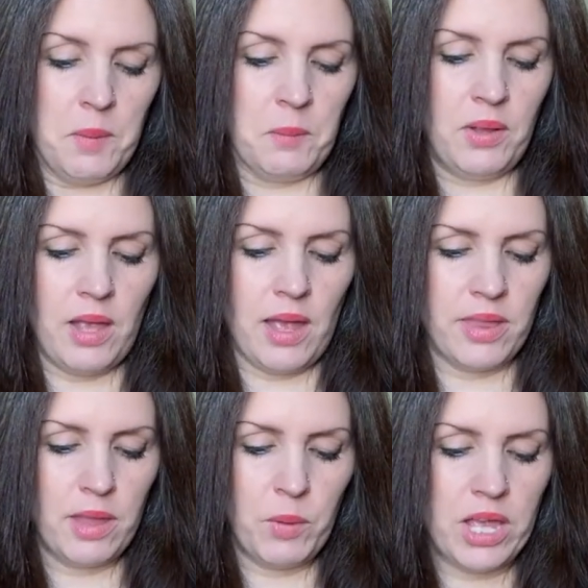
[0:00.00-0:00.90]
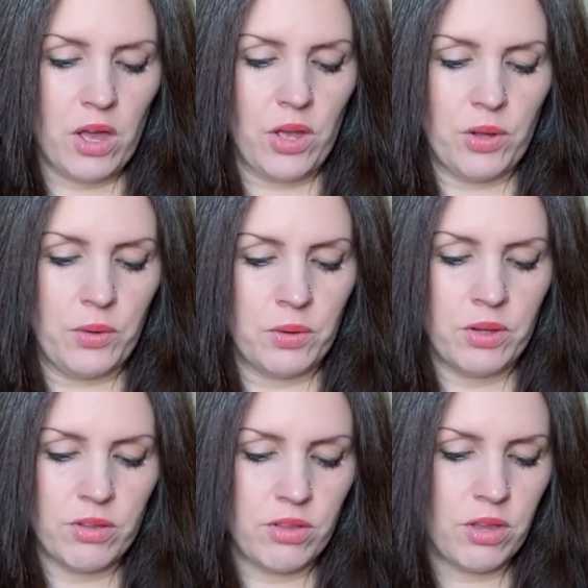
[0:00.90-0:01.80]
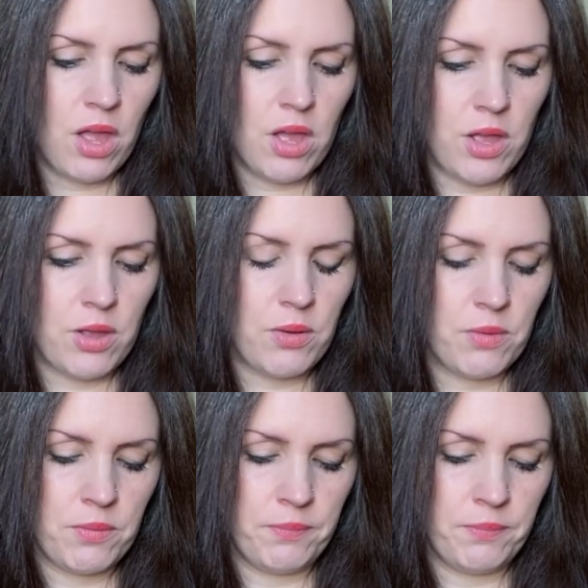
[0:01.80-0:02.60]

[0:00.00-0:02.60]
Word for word: But yeah, there we go. So I